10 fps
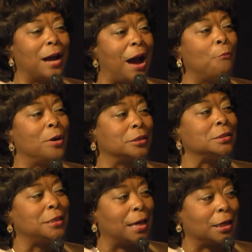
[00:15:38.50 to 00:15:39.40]
I want to
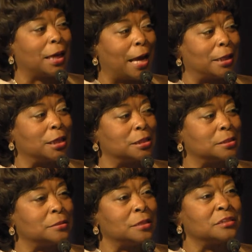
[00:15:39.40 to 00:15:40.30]
dedicate
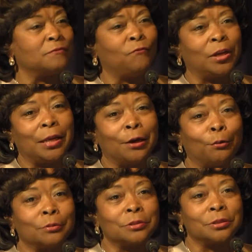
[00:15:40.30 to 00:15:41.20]
this
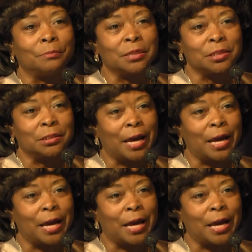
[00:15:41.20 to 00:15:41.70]
video to Mr.